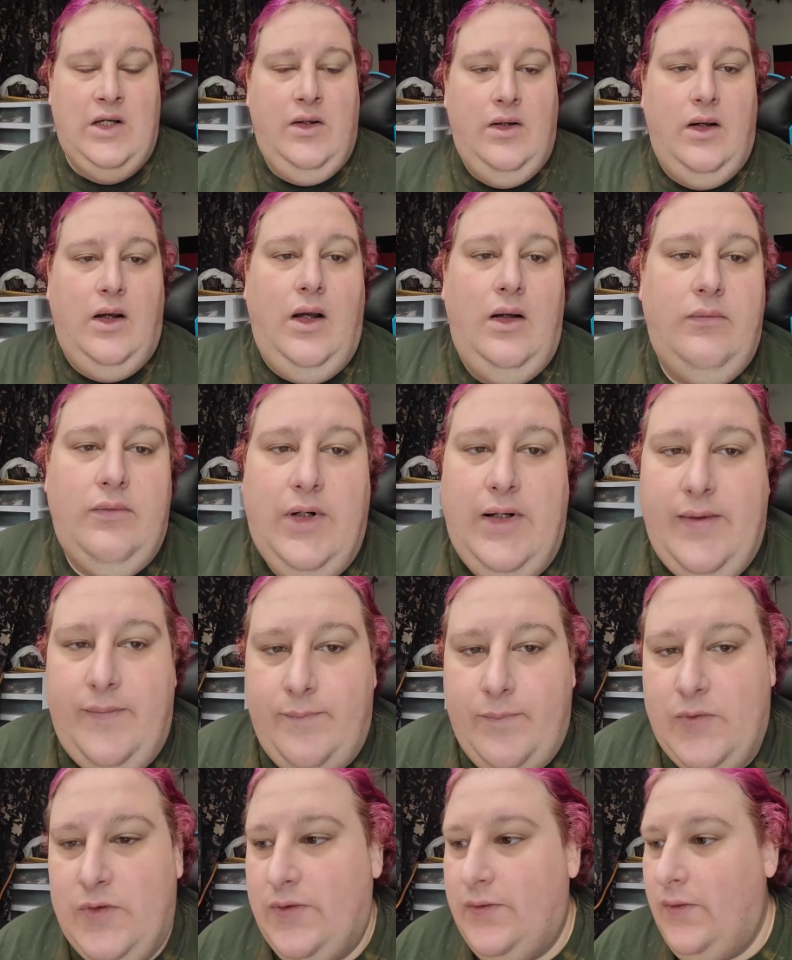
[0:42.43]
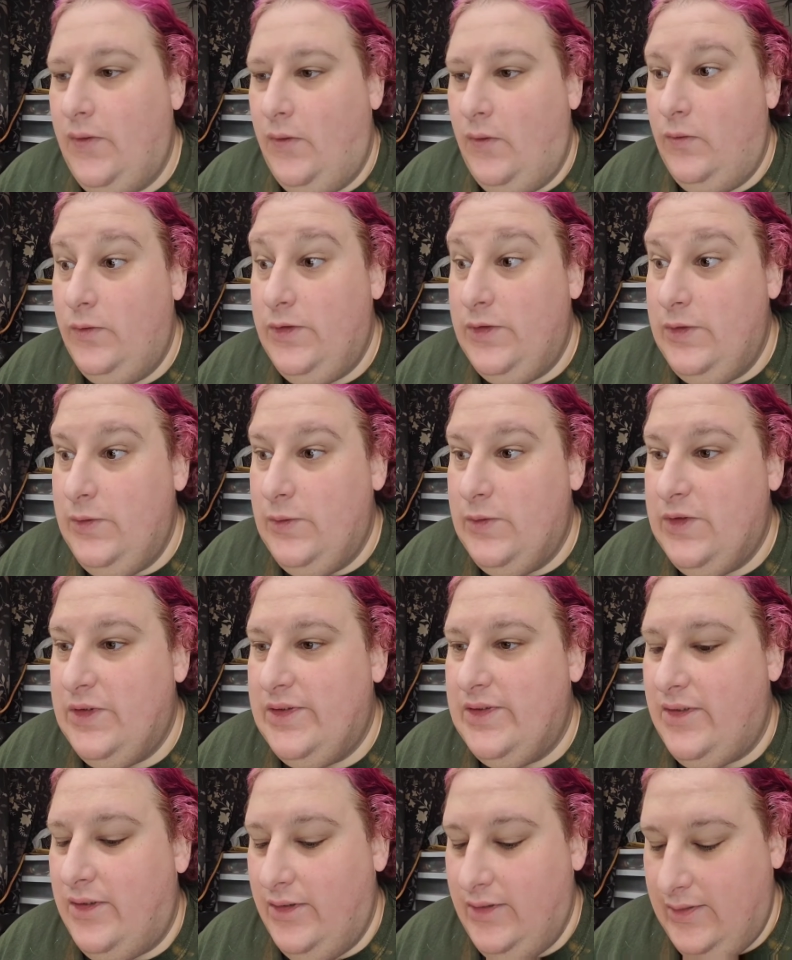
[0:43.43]
Alright, so to
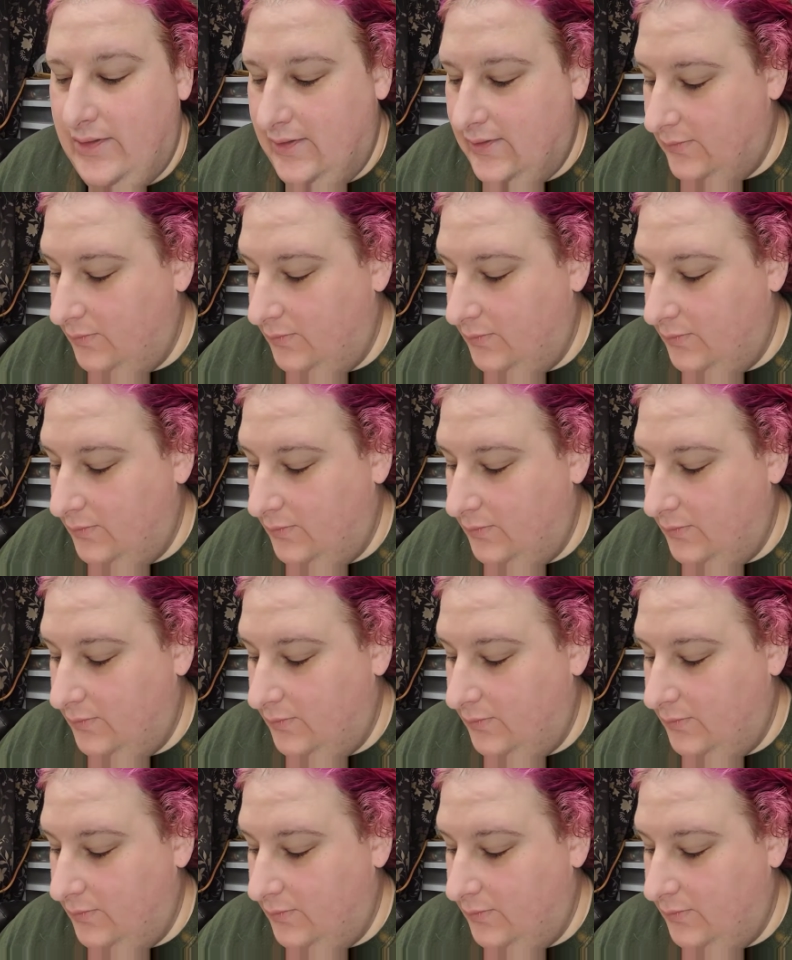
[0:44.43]
start this